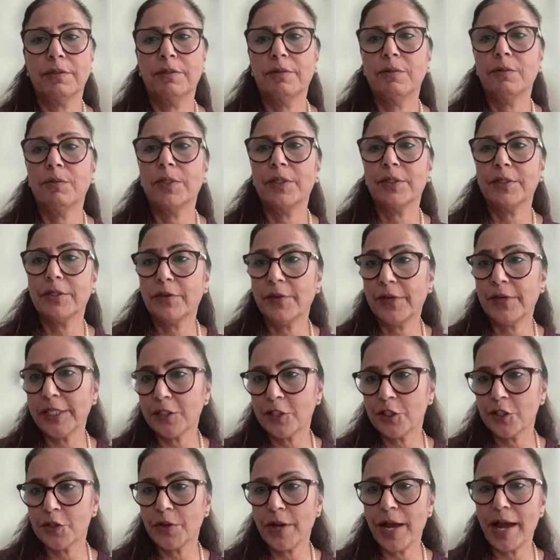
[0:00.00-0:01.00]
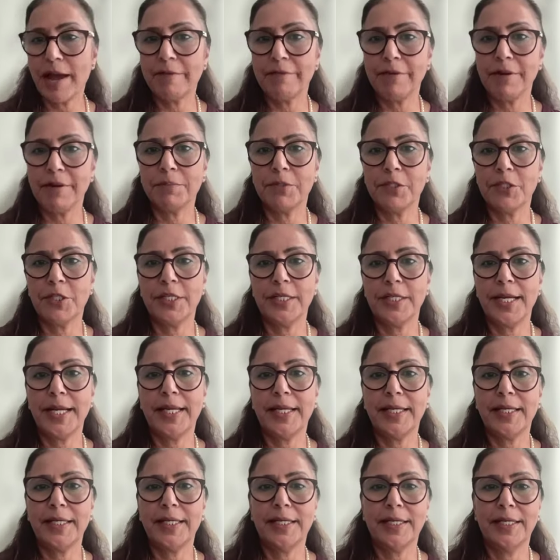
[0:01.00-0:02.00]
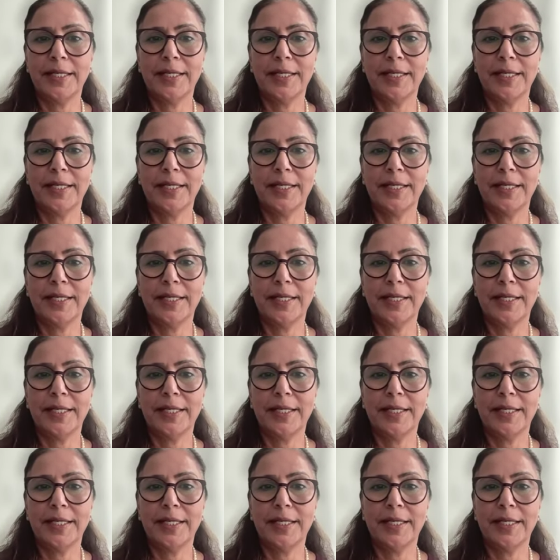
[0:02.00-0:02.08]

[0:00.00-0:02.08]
We're thrilled to have him today.